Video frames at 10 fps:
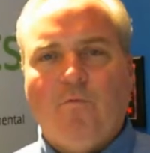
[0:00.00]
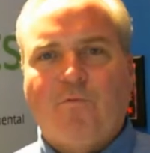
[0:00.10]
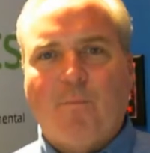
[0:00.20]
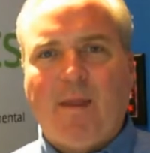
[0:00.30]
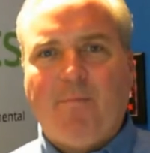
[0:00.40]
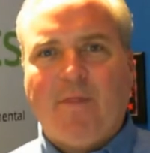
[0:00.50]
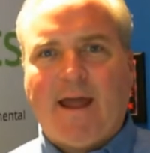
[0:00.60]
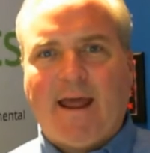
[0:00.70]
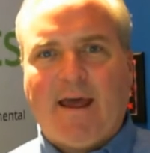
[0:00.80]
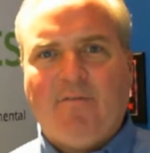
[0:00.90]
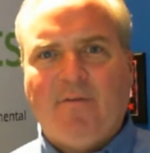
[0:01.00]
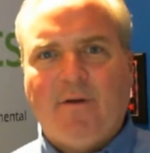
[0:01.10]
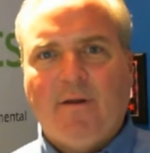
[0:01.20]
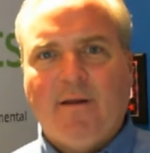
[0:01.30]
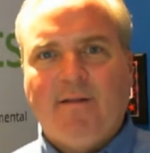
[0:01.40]
For people that
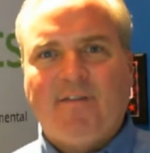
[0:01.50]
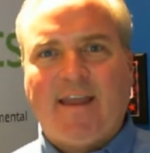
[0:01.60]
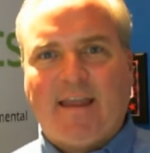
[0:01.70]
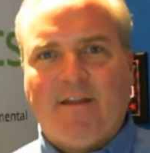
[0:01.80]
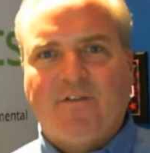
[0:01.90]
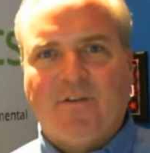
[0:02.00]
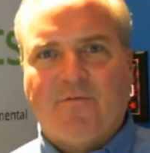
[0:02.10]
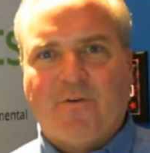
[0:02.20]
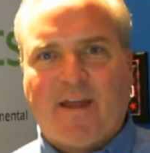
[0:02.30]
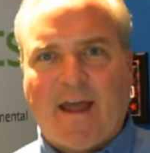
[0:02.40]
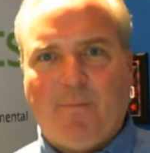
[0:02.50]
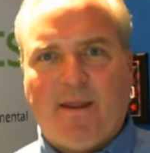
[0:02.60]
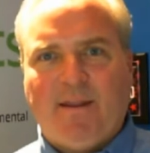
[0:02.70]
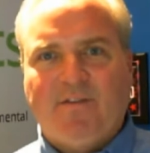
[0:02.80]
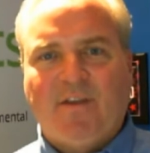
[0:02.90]
take insulin for
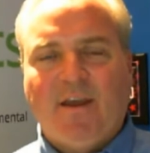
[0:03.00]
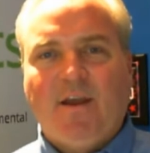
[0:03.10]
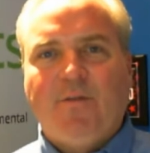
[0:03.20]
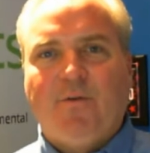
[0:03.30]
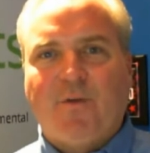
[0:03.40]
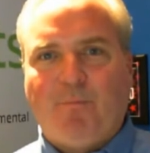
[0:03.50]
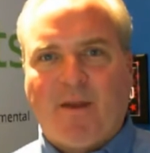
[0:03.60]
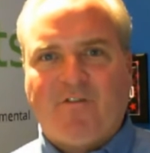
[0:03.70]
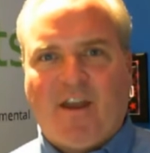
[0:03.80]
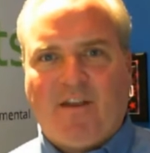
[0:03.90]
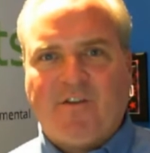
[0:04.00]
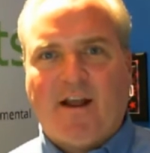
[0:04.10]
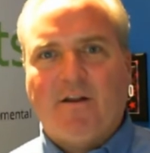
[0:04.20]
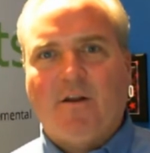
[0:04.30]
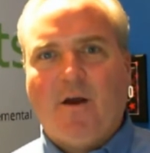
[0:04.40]
diabetes, there's a big change. And I'm
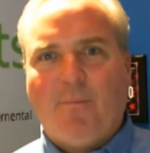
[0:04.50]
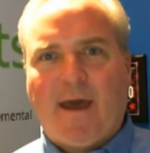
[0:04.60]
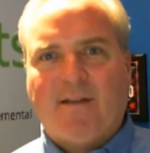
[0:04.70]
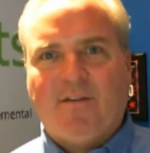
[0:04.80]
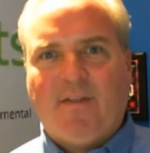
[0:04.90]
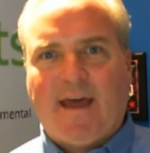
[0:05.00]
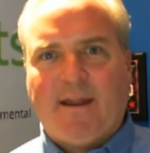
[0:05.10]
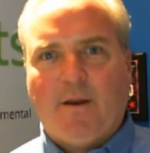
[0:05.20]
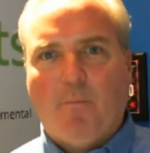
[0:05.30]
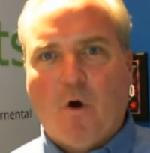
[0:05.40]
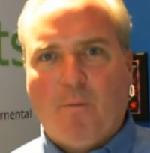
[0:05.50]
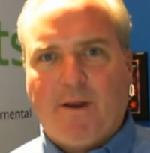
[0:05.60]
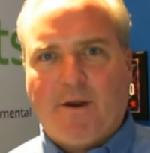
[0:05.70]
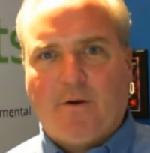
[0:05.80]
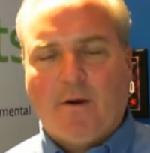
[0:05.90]
going to come back to that in a moment
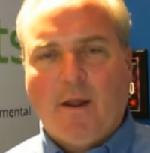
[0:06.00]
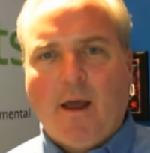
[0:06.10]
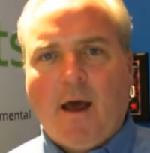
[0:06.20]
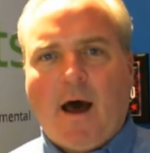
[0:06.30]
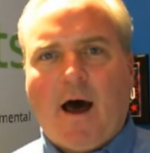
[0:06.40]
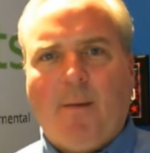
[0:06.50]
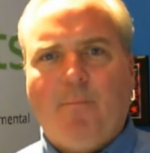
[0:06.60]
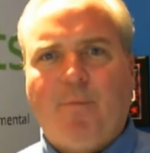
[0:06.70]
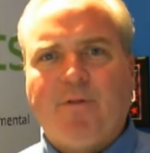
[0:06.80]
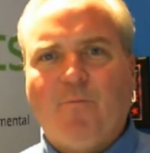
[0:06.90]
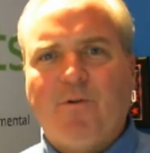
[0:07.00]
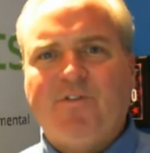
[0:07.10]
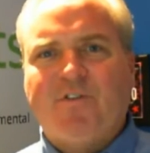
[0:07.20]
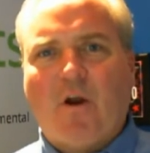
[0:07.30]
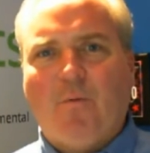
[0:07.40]
here. But let's
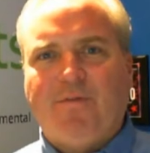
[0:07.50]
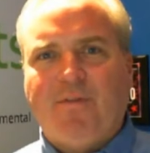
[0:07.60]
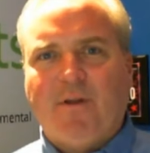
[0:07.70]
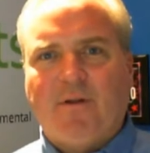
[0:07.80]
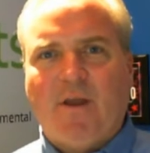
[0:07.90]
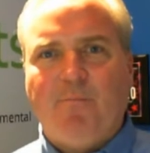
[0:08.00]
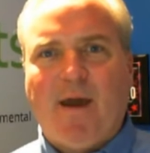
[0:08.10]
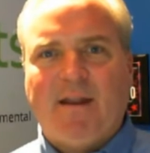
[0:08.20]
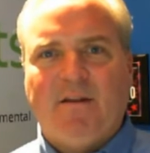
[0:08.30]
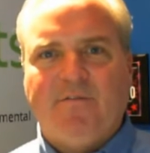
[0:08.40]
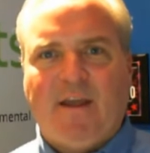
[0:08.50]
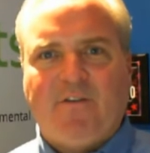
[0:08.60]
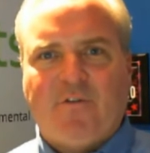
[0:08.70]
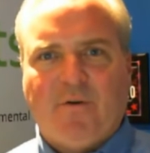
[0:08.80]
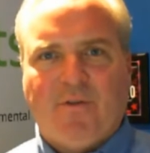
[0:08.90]
start the competitive
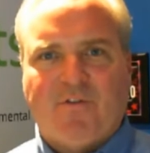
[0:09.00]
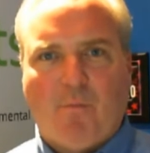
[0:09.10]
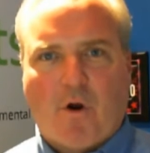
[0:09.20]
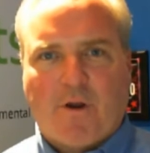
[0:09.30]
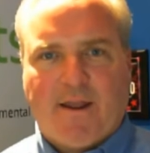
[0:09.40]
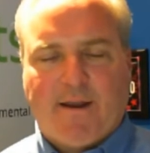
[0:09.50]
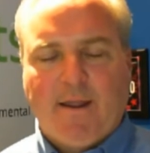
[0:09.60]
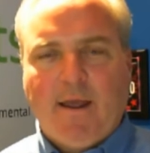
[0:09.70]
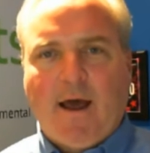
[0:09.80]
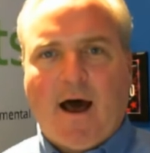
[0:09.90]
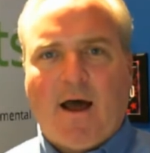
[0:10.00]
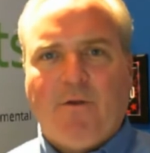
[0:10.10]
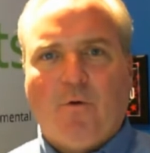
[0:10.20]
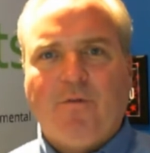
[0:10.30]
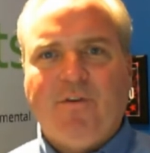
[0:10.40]
nature of this market.
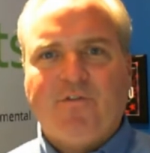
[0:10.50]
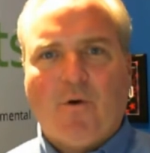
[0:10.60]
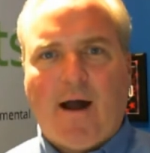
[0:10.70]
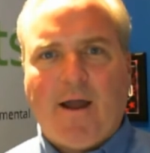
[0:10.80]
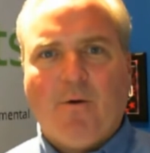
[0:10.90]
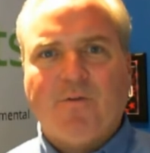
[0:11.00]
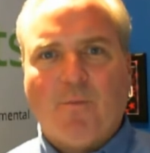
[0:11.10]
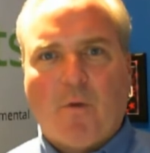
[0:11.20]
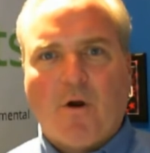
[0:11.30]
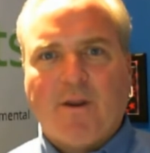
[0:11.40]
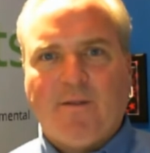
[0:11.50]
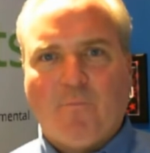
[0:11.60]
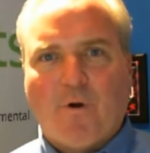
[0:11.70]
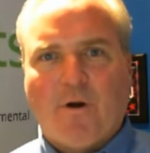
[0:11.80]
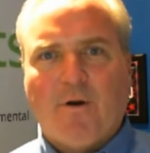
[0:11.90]
Northeast Ohio is a market
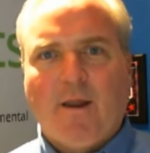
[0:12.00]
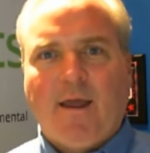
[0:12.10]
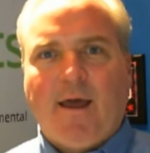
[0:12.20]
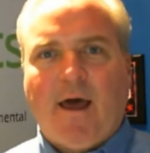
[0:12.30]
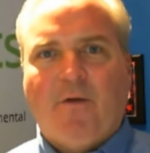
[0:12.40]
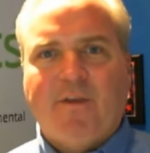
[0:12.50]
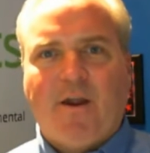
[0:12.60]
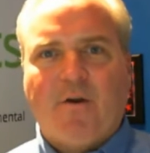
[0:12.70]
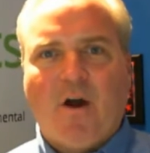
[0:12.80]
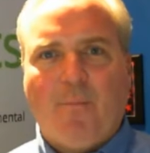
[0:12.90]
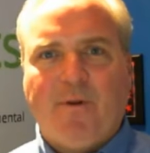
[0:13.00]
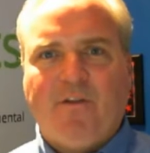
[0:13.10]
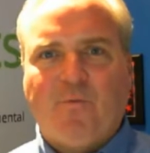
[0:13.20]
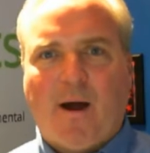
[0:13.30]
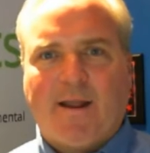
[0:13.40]
where healthcare
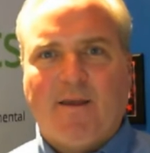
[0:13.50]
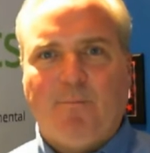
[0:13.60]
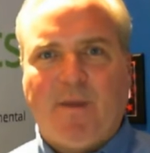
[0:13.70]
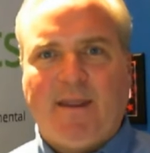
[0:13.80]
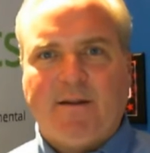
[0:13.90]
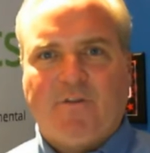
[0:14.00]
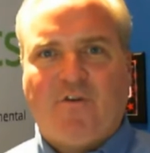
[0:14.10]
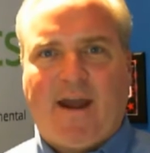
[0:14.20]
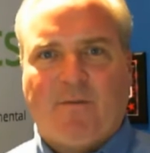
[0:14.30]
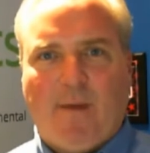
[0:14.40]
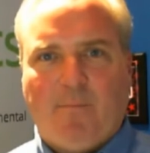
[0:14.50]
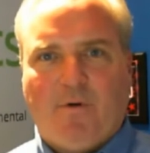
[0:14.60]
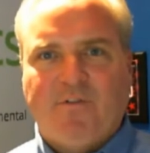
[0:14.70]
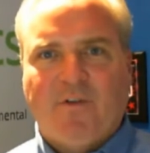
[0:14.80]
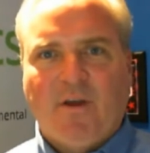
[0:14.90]
companies want to compete and attract
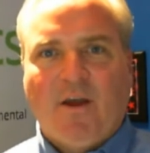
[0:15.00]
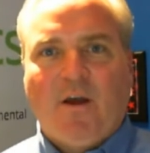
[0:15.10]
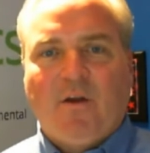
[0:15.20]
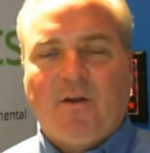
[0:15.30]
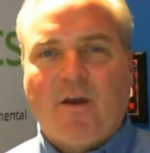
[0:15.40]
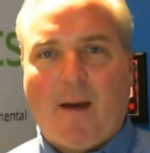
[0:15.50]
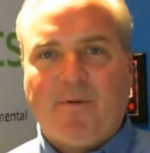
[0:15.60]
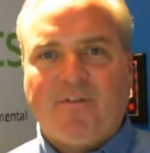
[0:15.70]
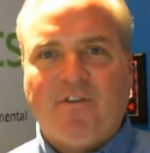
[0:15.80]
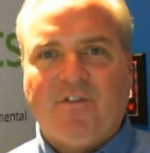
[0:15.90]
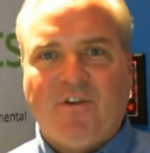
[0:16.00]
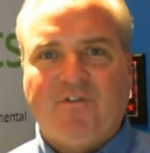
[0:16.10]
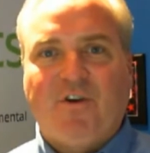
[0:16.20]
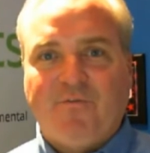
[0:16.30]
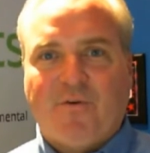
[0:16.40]
members. Competition is
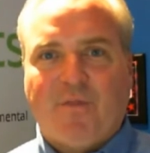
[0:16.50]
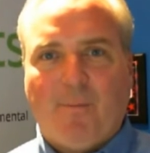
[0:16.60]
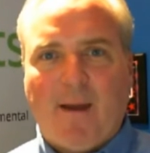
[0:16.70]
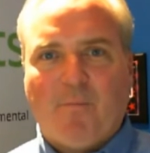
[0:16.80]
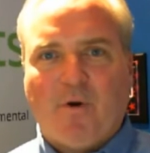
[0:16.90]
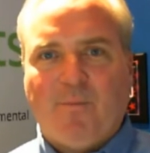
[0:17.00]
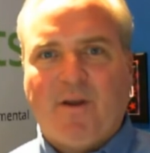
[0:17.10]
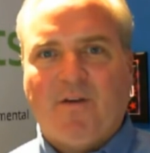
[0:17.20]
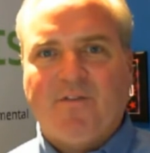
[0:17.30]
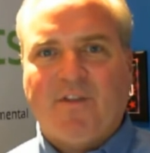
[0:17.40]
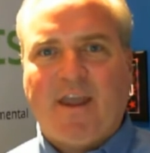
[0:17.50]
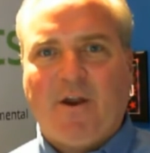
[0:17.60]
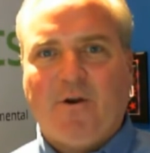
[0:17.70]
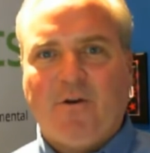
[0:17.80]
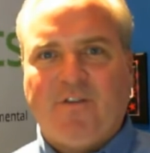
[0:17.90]
good for the member because the
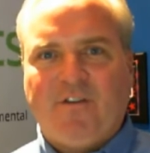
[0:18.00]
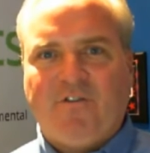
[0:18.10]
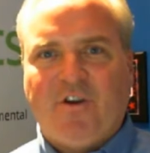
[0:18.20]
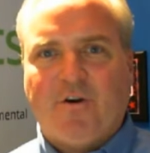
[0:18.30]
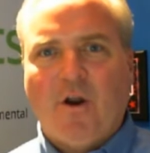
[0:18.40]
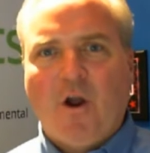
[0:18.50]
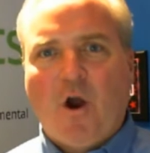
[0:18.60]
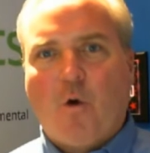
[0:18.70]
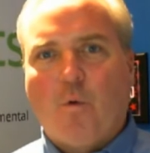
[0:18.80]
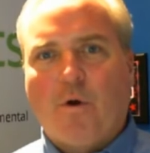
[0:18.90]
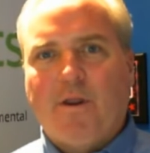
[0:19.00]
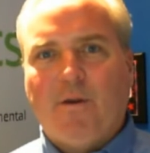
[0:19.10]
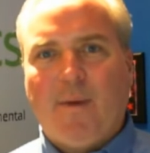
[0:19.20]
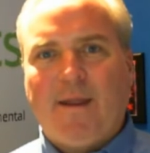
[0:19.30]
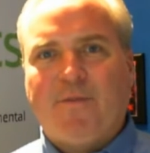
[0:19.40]
carriers each year are working
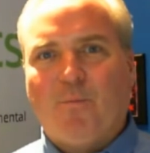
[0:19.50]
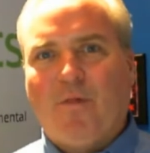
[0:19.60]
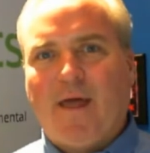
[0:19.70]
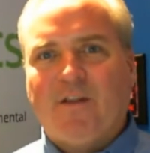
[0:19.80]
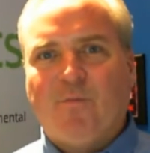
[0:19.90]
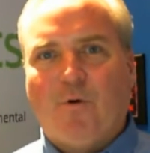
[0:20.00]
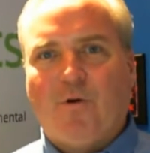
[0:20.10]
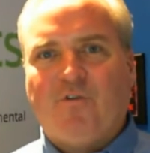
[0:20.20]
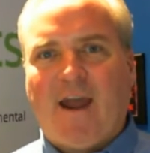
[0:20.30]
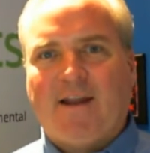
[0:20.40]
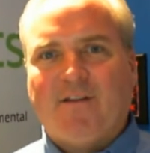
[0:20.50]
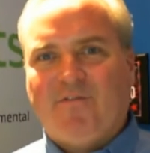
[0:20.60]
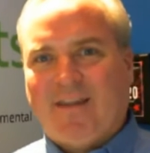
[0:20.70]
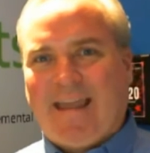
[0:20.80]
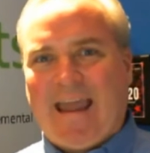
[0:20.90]
to make their plans more attractive
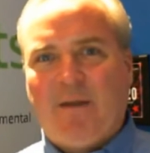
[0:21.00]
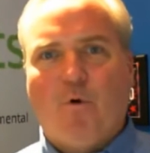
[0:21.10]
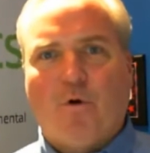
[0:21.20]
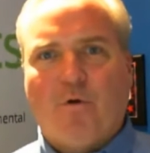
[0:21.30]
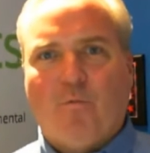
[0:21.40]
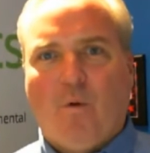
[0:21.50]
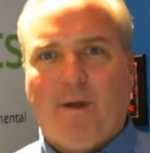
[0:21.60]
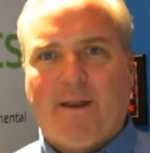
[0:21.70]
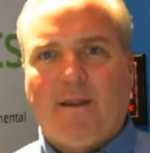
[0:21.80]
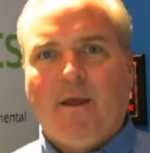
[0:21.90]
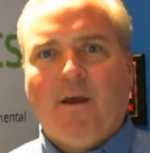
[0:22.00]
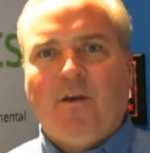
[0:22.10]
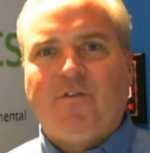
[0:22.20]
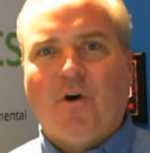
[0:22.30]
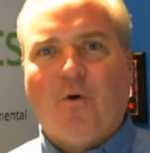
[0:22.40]
to gain more enrollment.
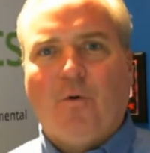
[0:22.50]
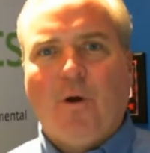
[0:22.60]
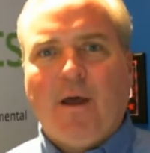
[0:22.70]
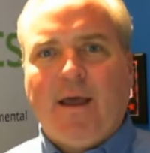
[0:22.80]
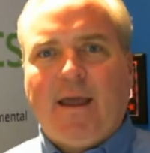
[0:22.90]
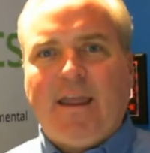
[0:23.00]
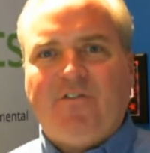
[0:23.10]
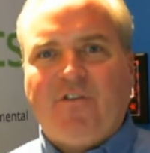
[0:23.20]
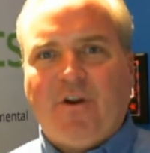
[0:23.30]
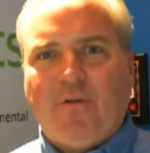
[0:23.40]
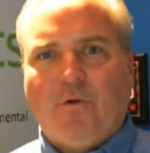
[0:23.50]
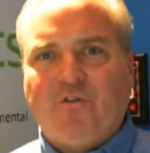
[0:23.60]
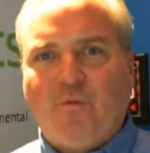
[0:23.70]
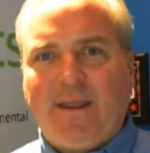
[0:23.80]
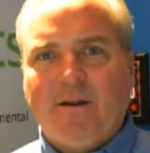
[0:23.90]
So each year they'll
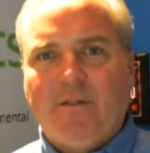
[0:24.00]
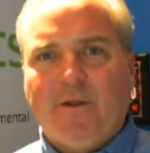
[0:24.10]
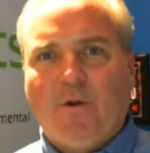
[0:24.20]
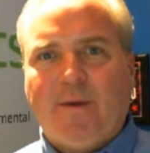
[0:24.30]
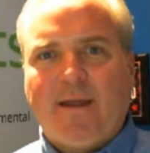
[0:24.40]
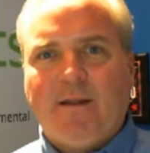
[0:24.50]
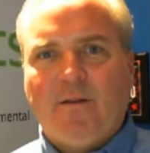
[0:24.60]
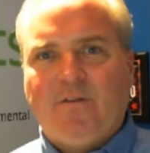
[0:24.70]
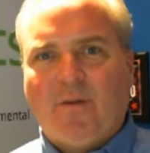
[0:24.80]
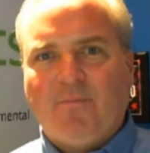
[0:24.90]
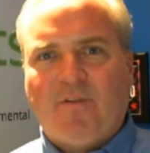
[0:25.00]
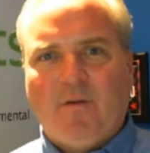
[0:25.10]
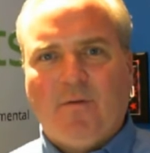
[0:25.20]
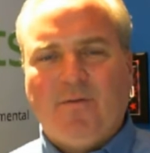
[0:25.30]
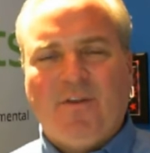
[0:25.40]
tweak it a little bit.
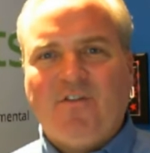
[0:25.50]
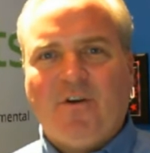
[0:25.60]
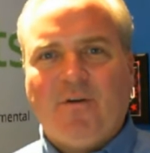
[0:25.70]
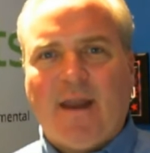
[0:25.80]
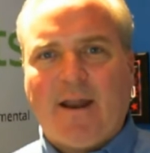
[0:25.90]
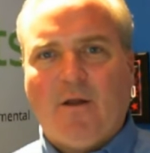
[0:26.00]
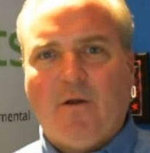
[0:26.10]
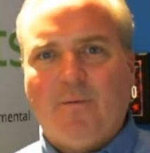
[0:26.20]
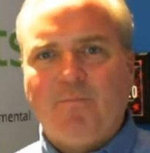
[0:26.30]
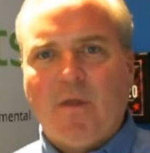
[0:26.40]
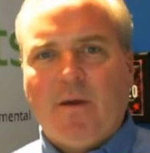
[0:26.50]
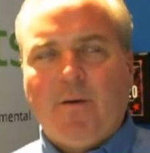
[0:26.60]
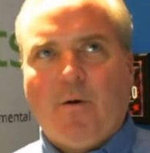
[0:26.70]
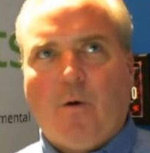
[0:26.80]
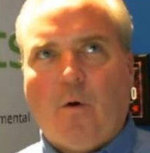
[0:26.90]
This year, not
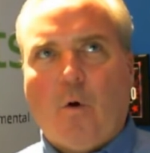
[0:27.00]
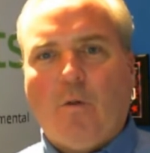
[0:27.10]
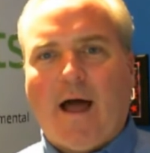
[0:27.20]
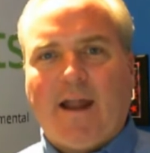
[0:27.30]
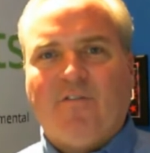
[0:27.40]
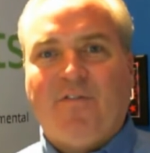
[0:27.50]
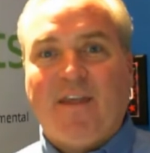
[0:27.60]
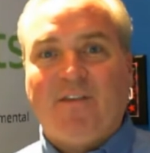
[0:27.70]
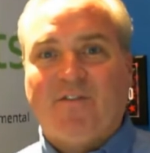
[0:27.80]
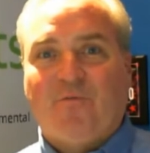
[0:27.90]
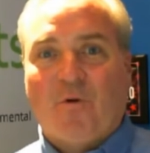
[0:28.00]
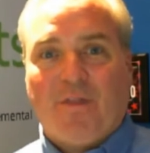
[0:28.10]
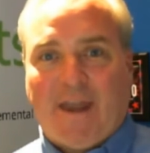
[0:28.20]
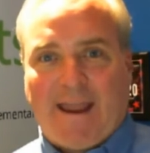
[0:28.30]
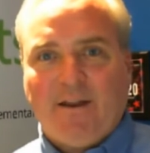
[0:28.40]
a whole lot of things for the
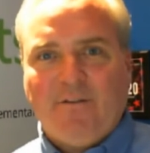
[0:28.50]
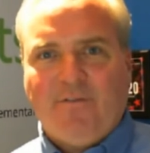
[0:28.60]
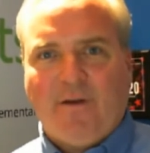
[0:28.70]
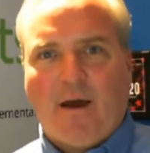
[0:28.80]
negative.